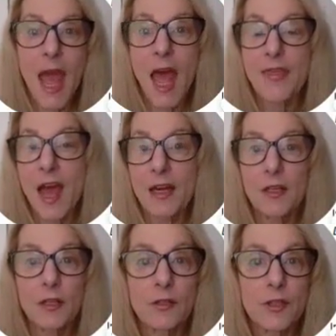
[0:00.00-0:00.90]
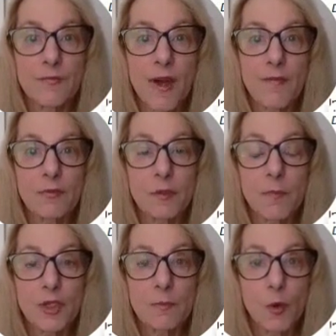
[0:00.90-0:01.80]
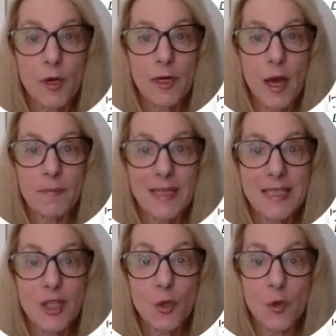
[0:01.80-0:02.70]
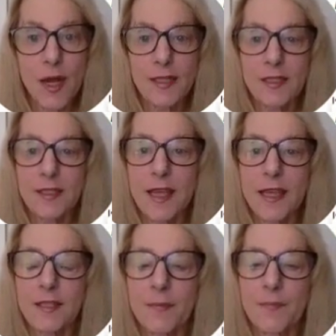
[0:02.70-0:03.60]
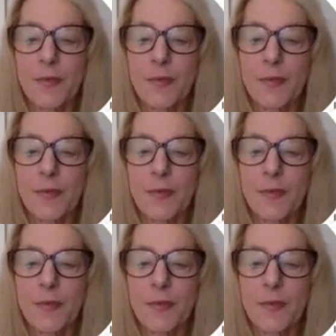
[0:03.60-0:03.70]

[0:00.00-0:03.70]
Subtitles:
And that includes the 500 most important companies in the United States.